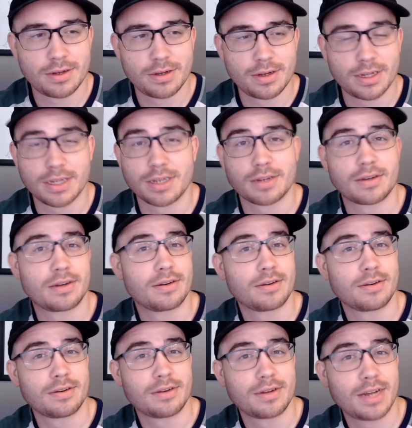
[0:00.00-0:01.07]
Because
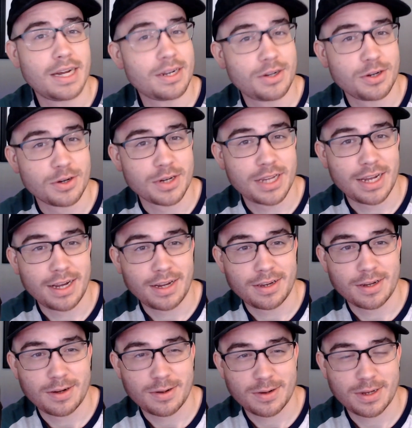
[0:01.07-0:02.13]
I sure as heck
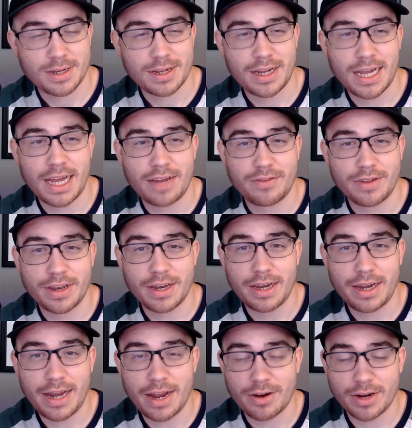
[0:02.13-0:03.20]
don't. I have
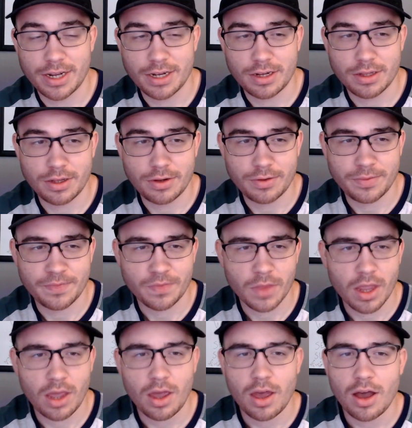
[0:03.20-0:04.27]
nary a clue.
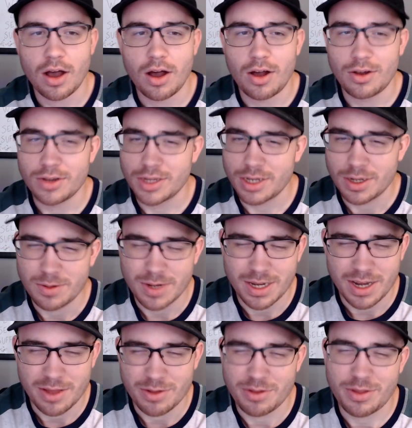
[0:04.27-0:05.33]
Also,
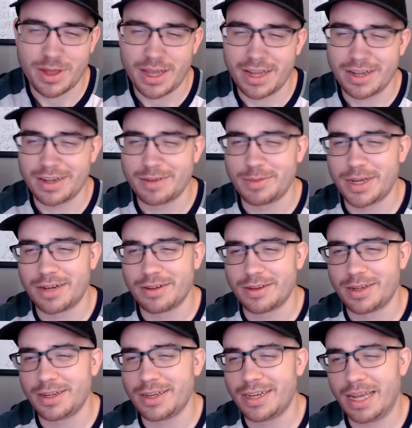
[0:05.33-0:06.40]
another thing
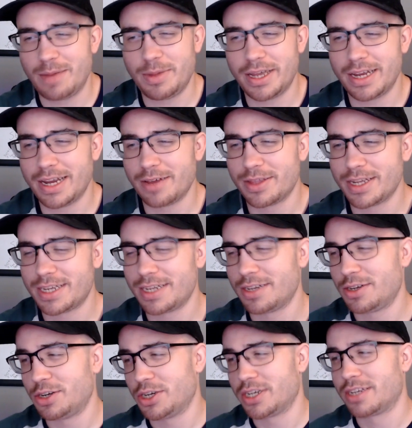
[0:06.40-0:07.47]
about Debian, now this
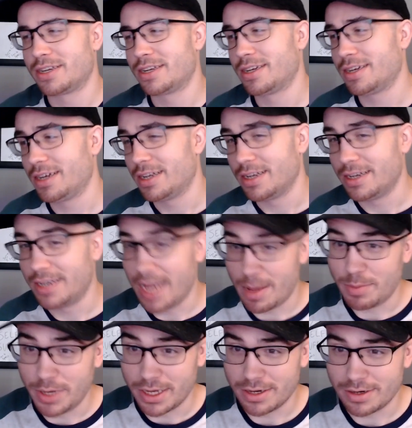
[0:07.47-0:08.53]
is just
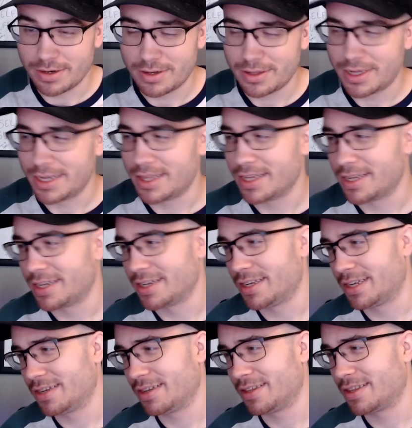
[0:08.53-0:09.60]
Debian. Like this
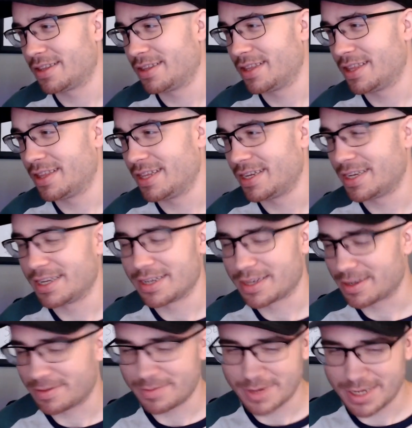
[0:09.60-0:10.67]
is
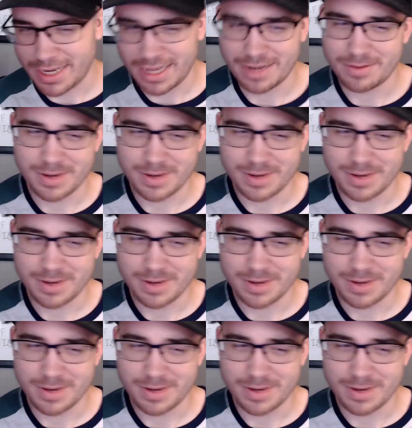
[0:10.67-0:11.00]
a